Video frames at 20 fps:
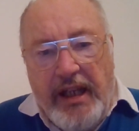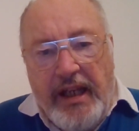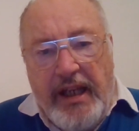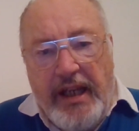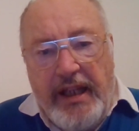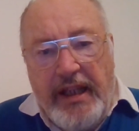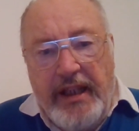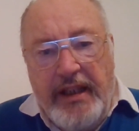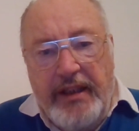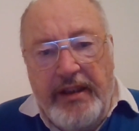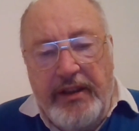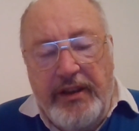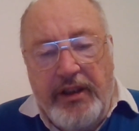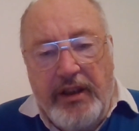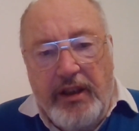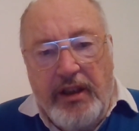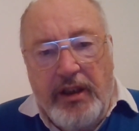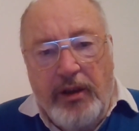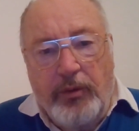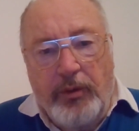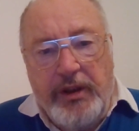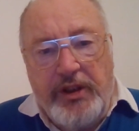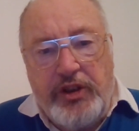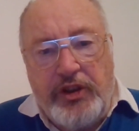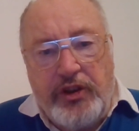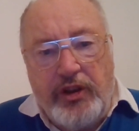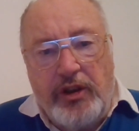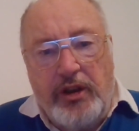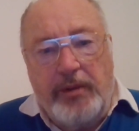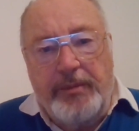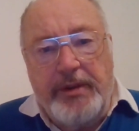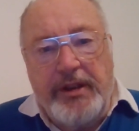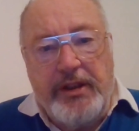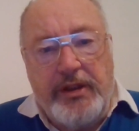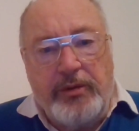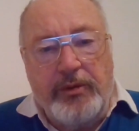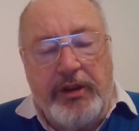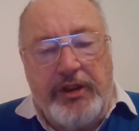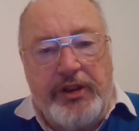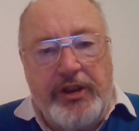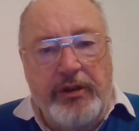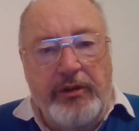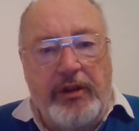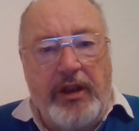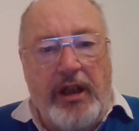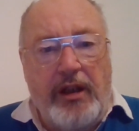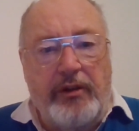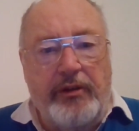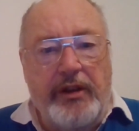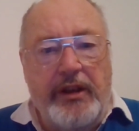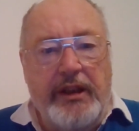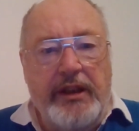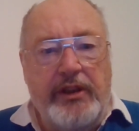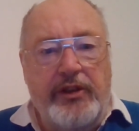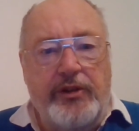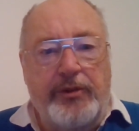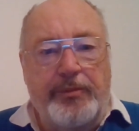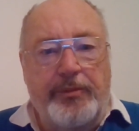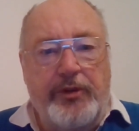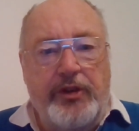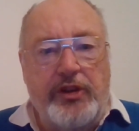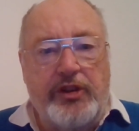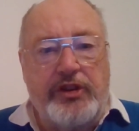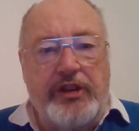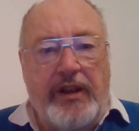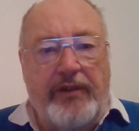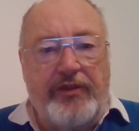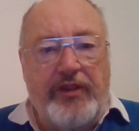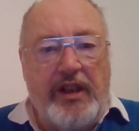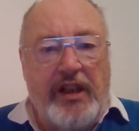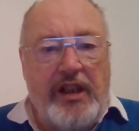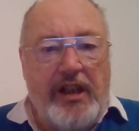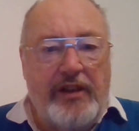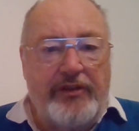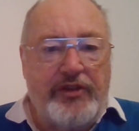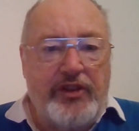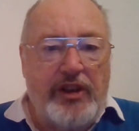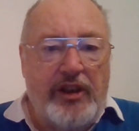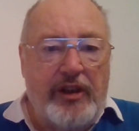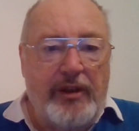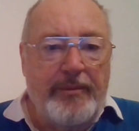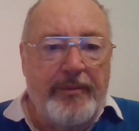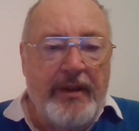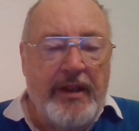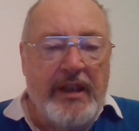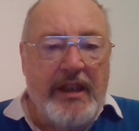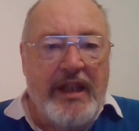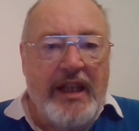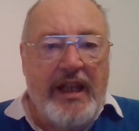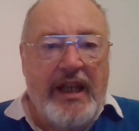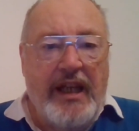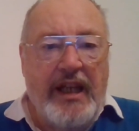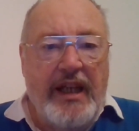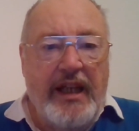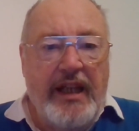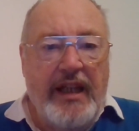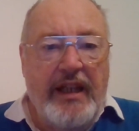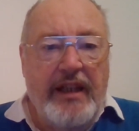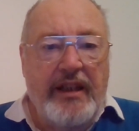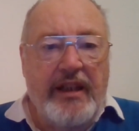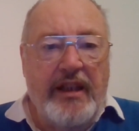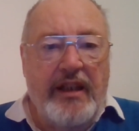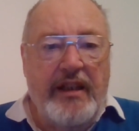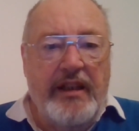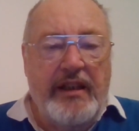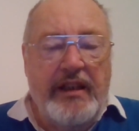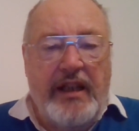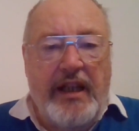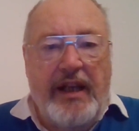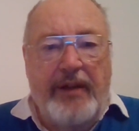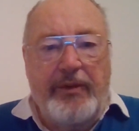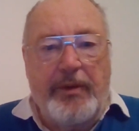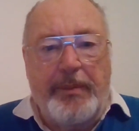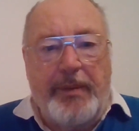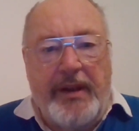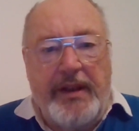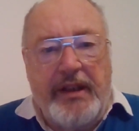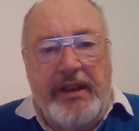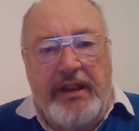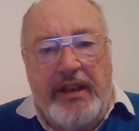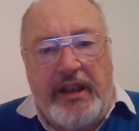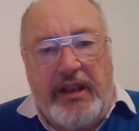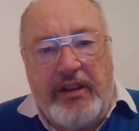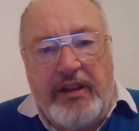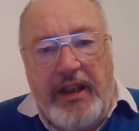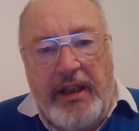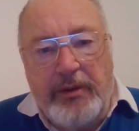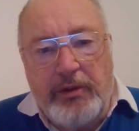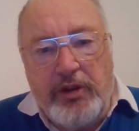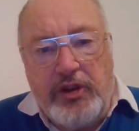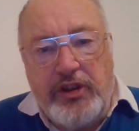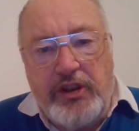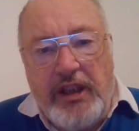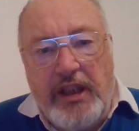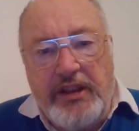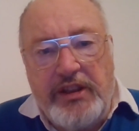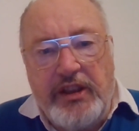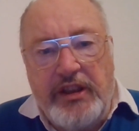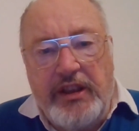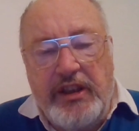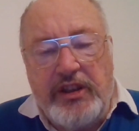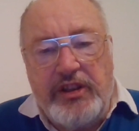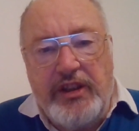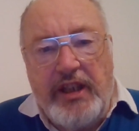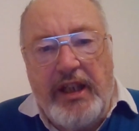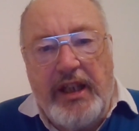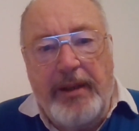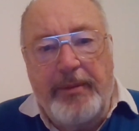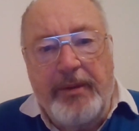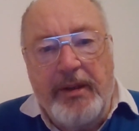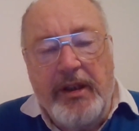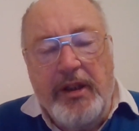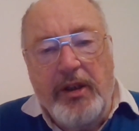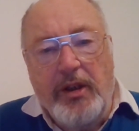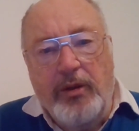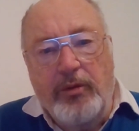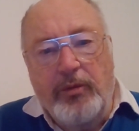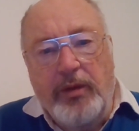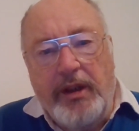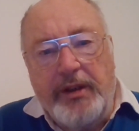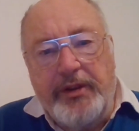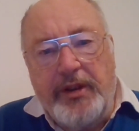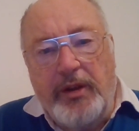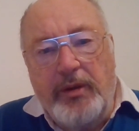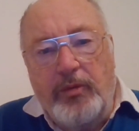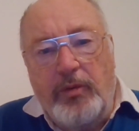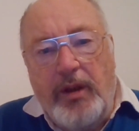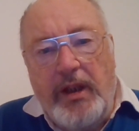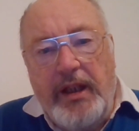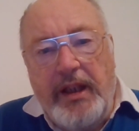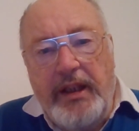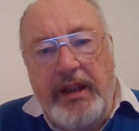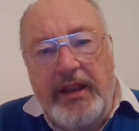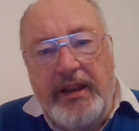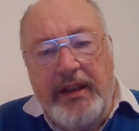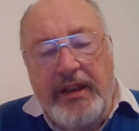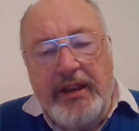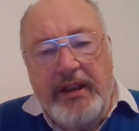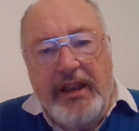And we stormed into a two-goal lead just after halftime. And everybody in the crowd was chanting his name. Well done, Wayne.